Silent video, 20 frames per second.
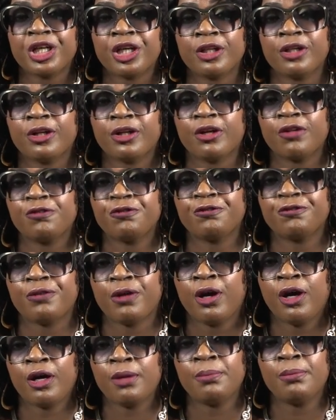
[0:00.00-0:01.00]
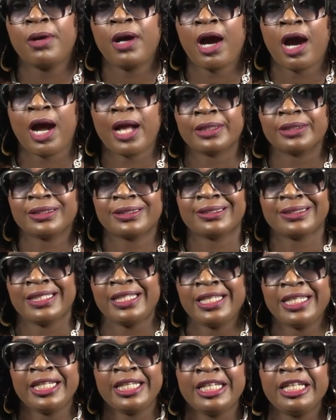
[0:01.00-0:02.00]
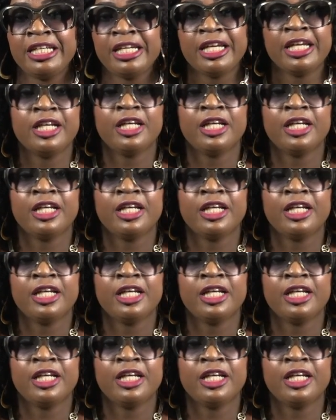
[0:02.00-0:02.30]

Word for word: a lot of um, hot tea,